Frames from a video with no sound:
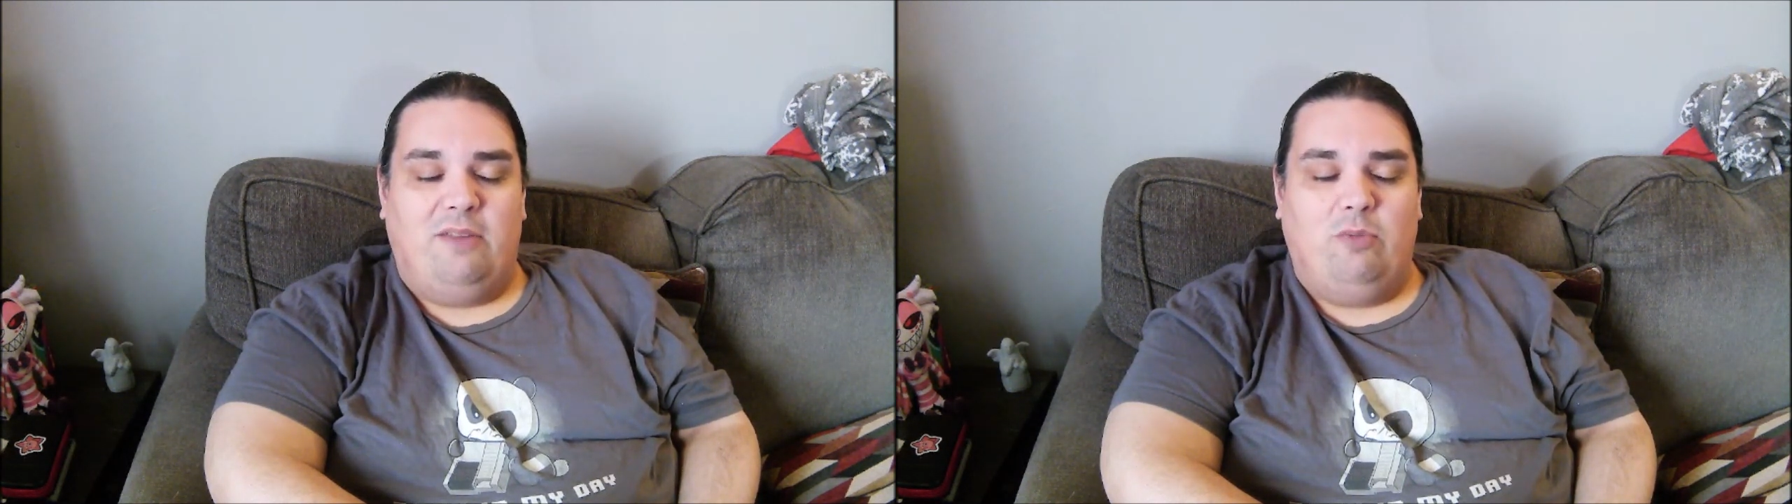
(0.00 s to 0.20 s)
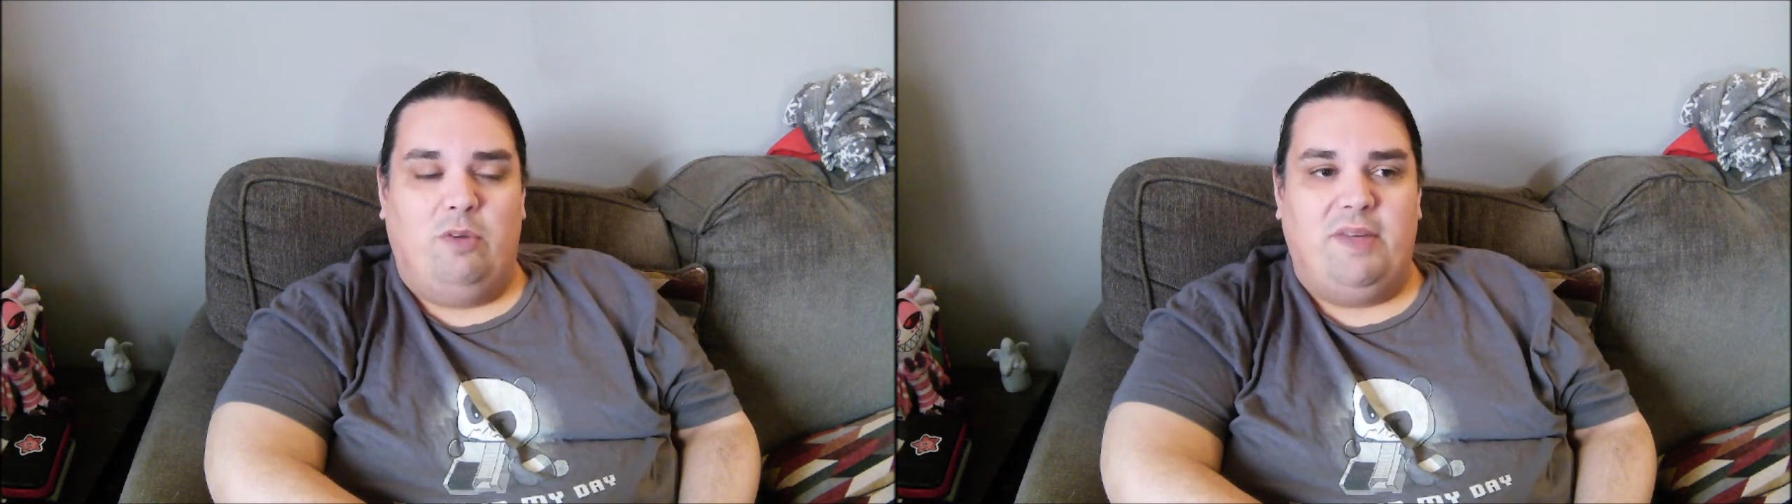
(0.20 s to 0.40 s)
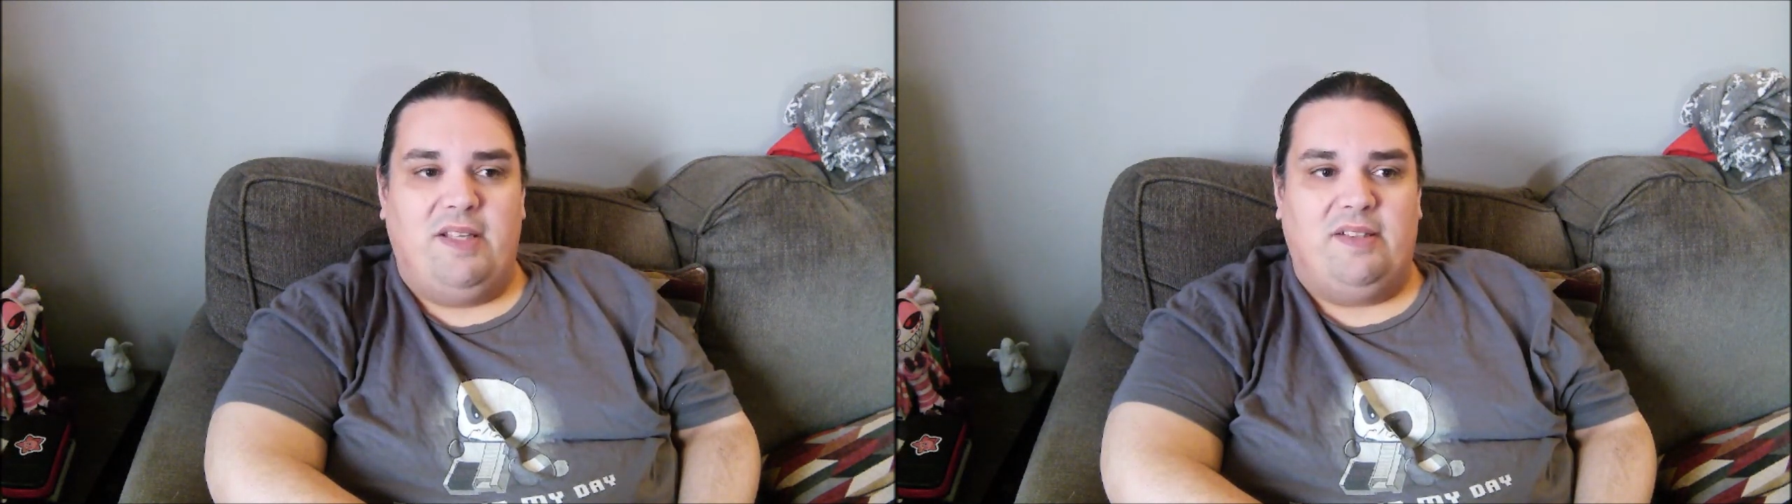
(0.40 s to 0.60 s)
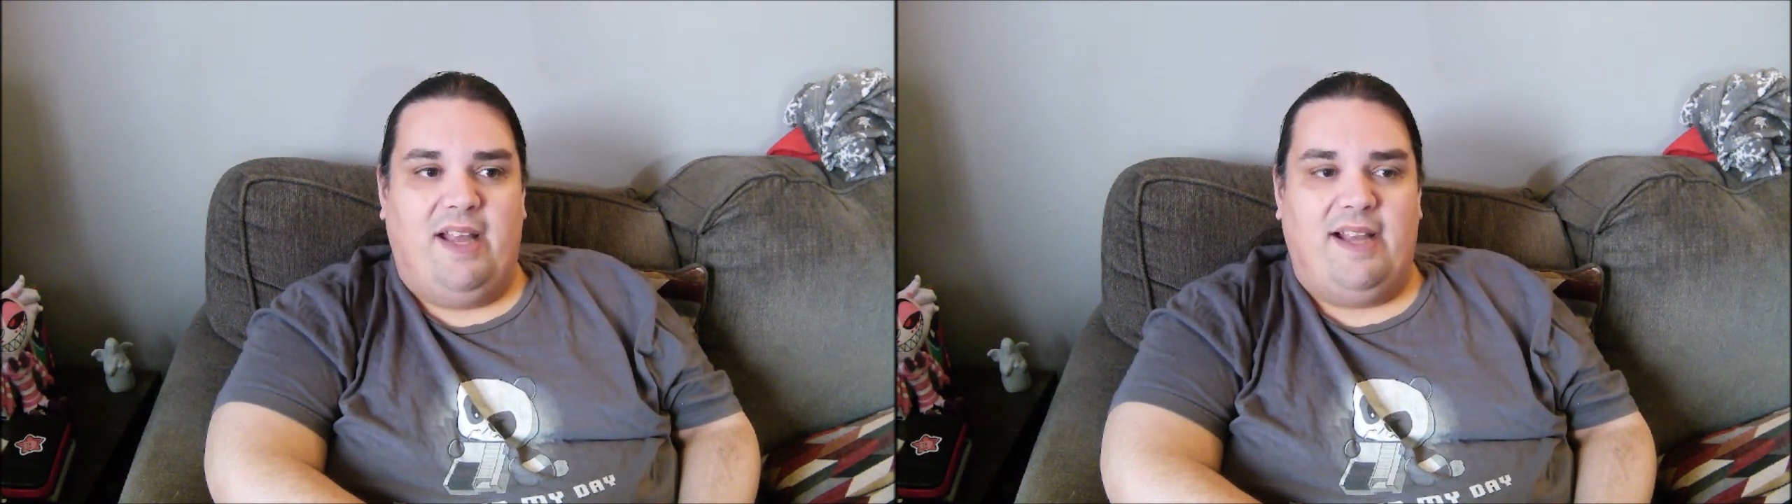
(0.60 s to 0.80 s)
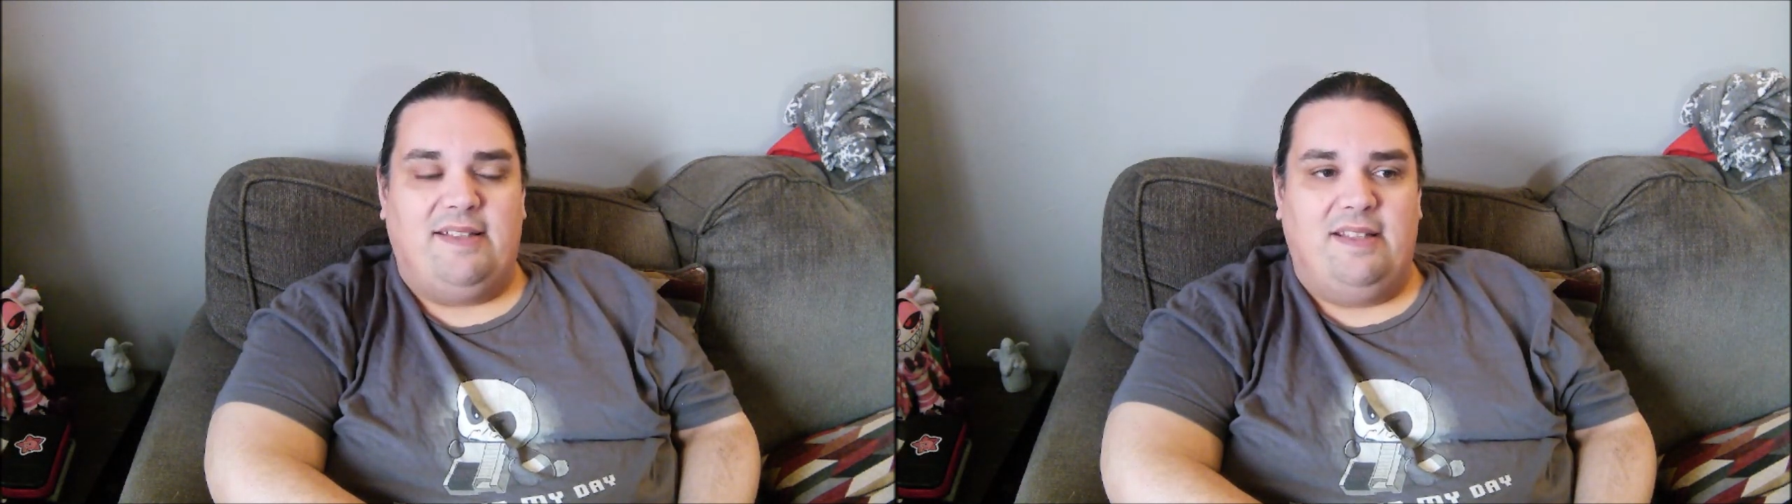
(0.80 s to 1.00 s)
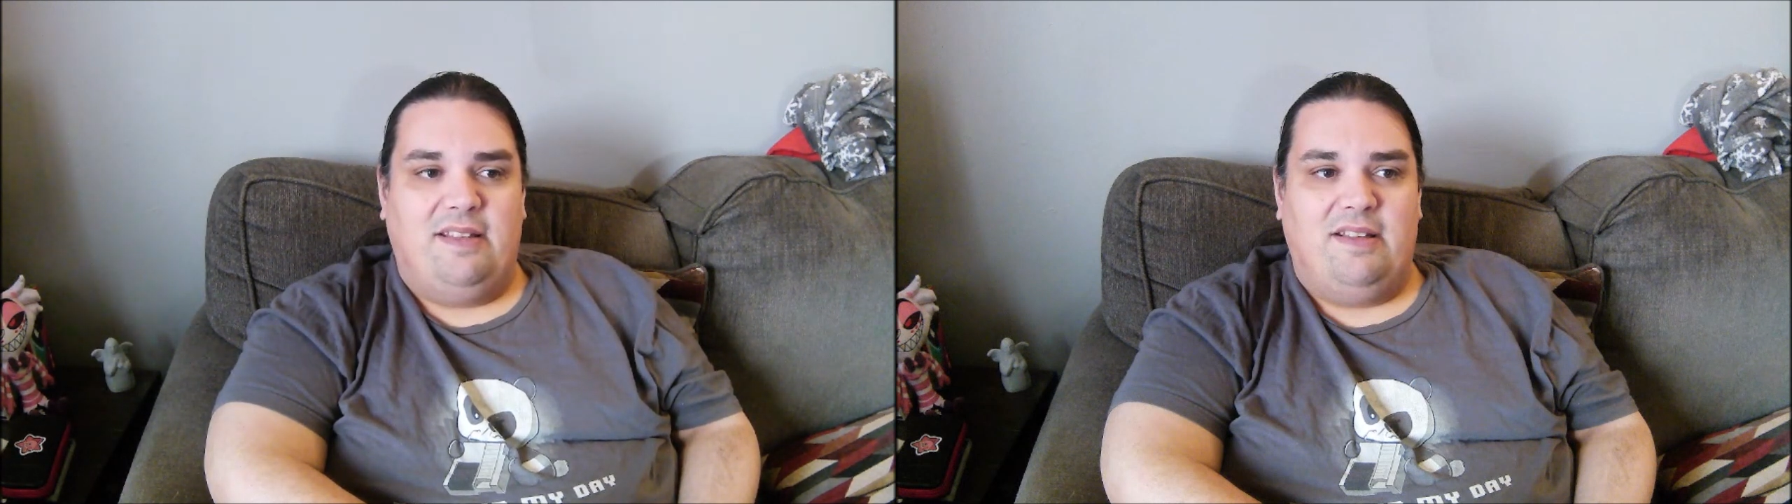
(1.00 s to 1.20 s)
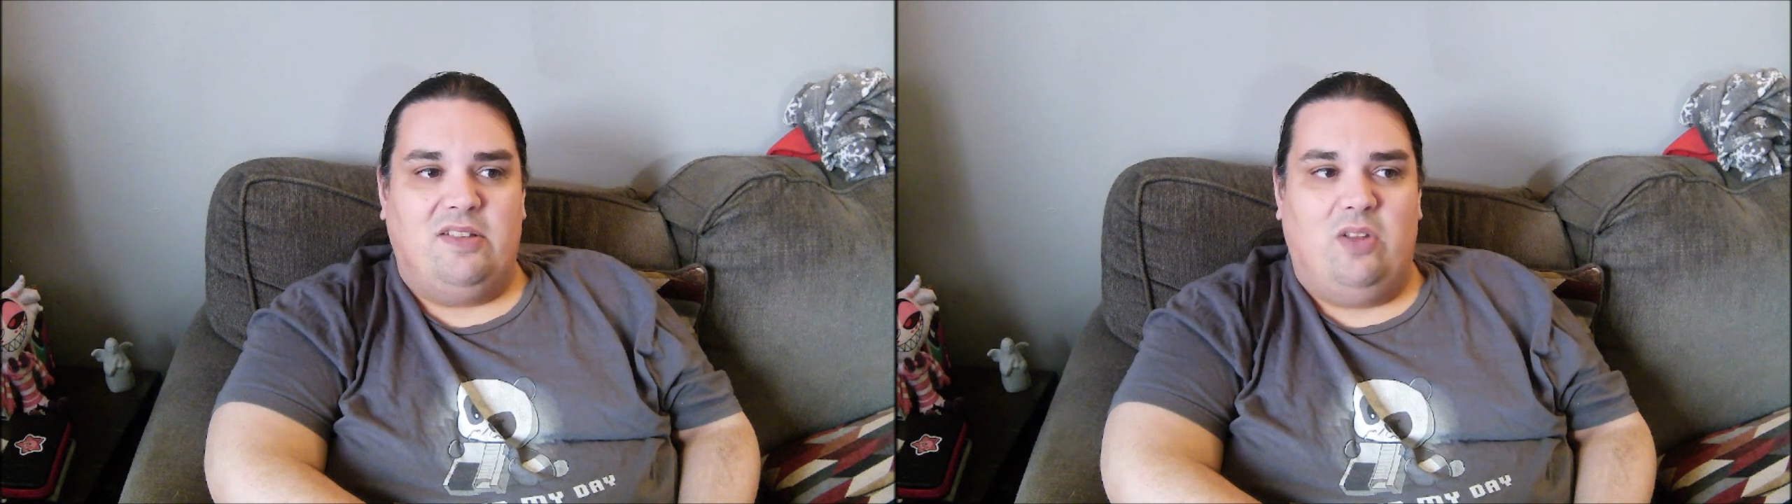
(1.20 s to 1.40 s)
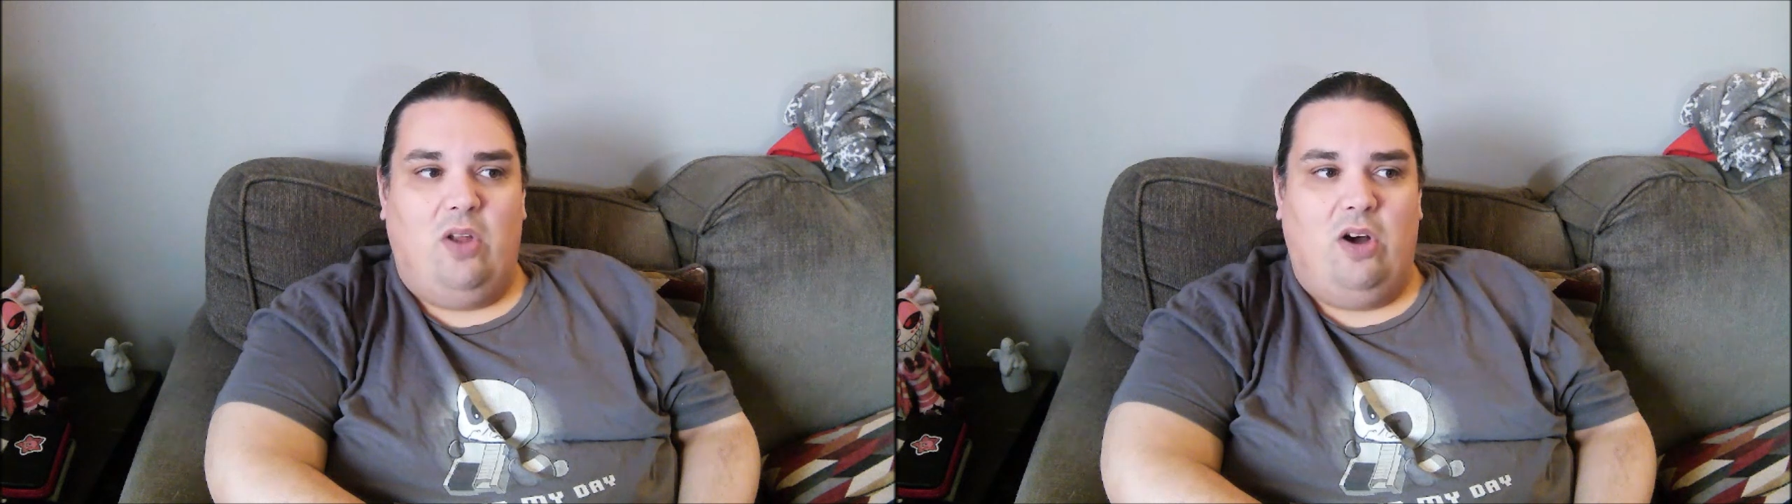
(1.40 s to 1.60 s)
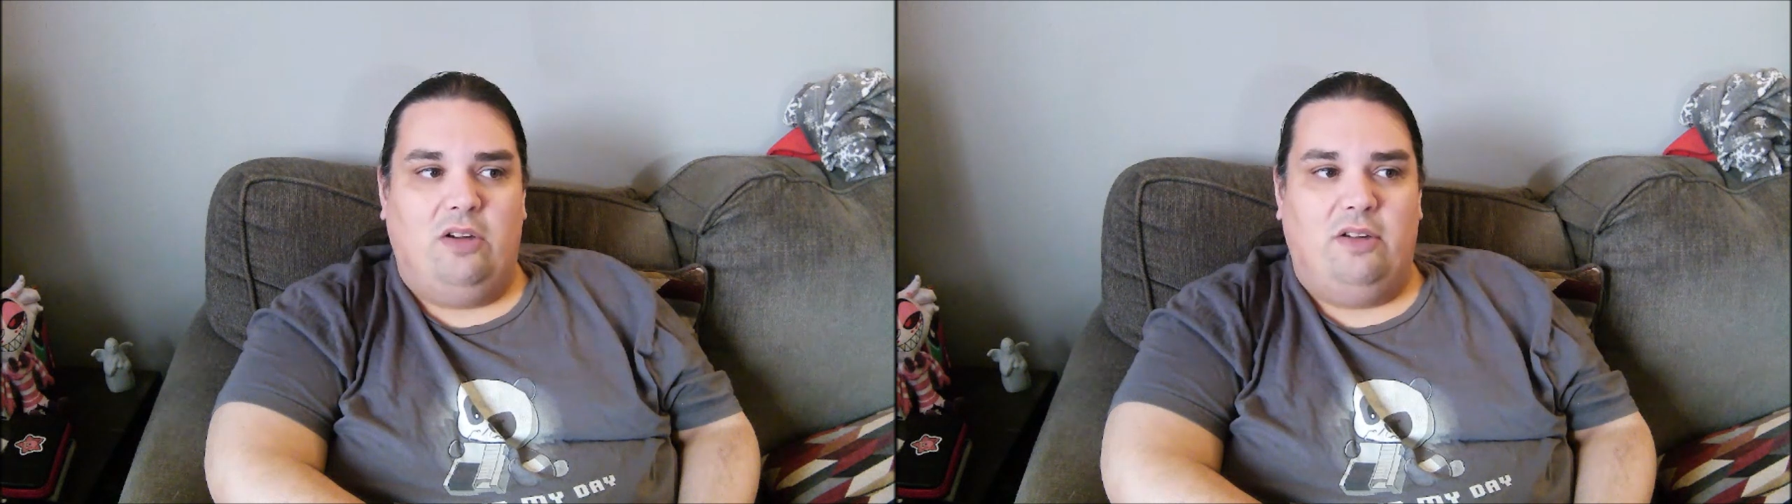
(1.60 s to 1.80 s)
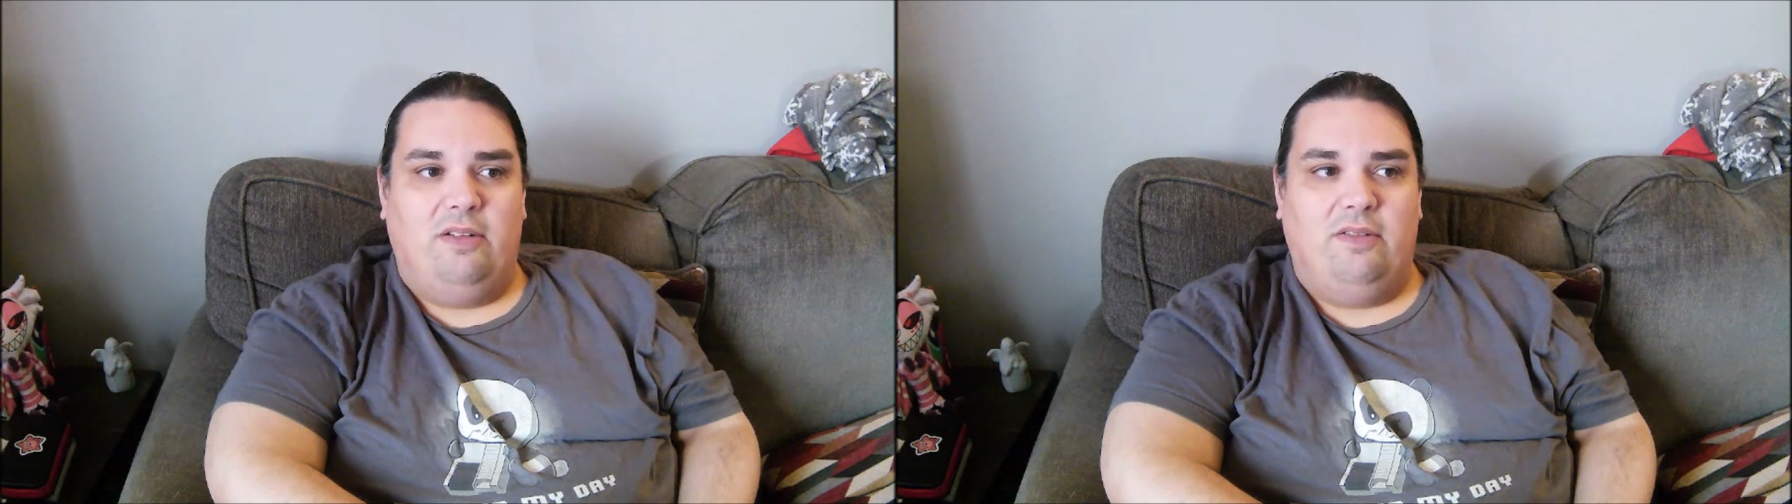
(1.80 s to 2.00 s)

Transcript: One Piece lasting this long,